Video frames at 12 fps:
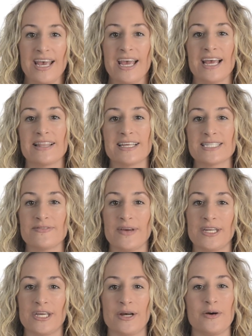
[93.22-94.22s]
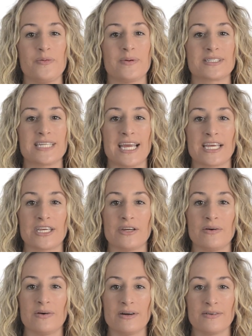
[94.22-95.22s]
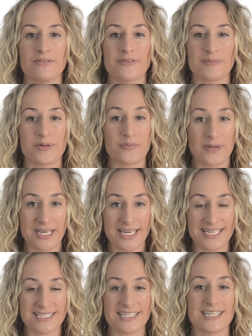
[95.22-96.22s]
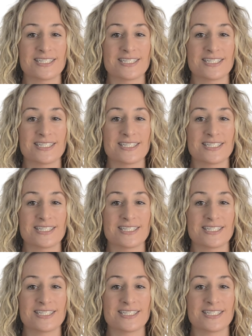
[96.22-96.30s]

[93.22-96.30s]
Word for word: In this video, we'll take you from the weakest